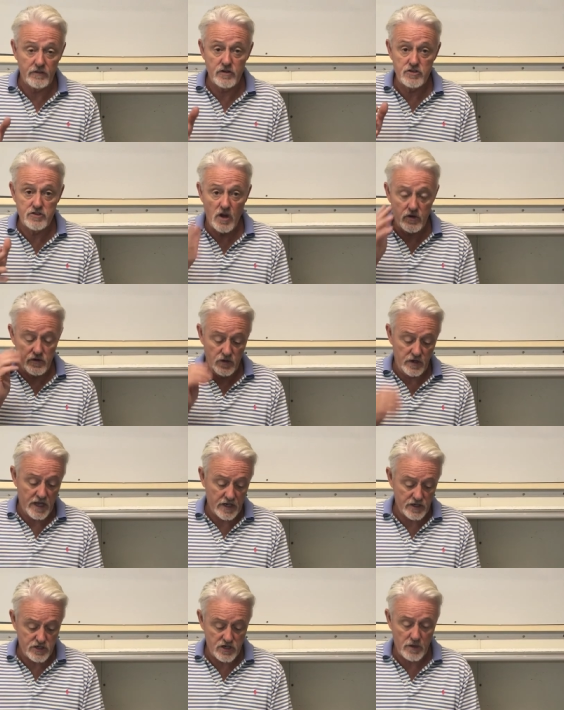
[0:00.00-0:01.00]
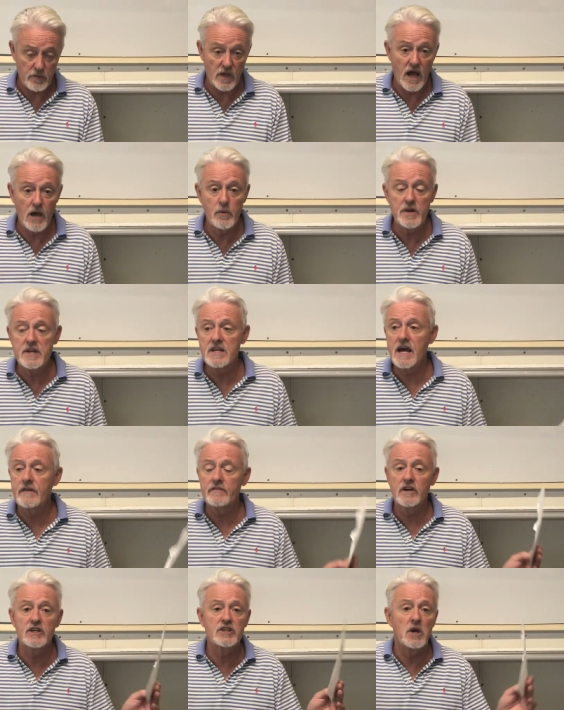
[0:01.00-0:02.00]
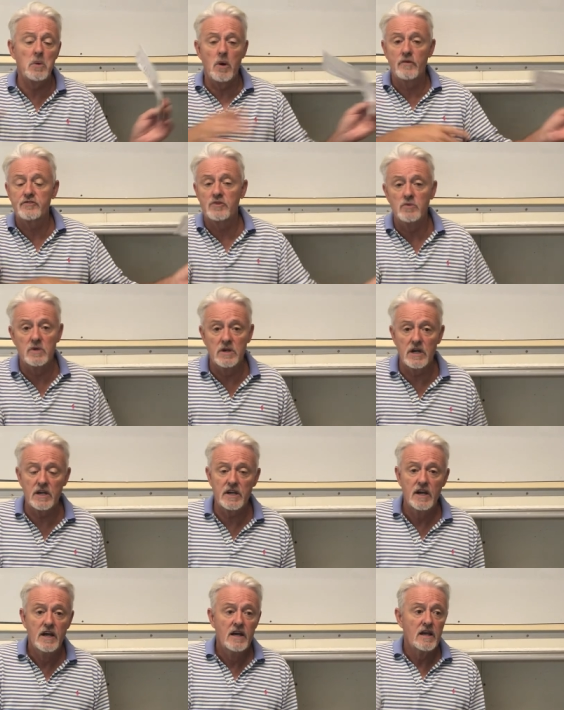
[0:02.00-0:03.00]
If you don't, you can get into trouble. I would never go off to work